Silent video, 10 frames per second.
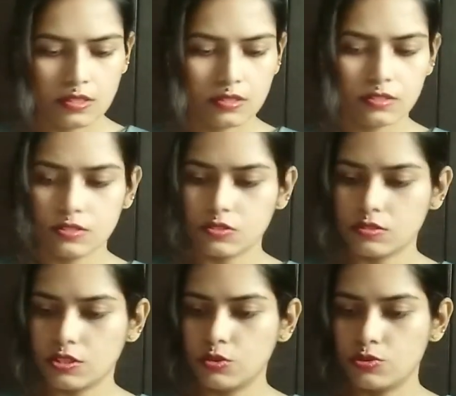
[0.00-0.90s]
This is not a
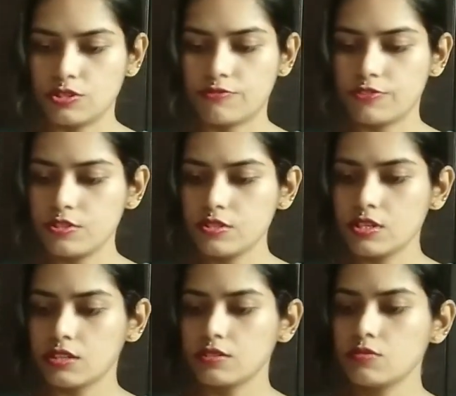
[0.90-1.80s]
huge difference.
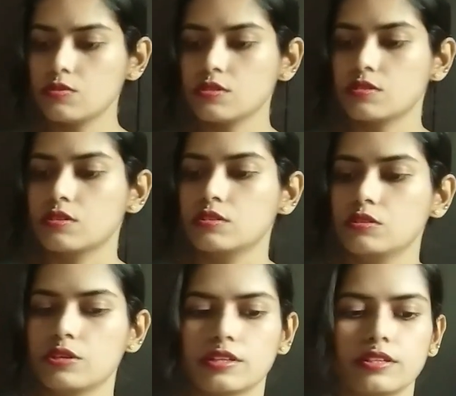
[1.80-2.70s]
Yeah, this one,
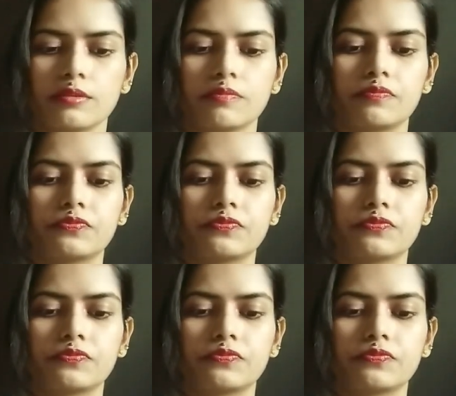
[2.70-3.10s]
look at them.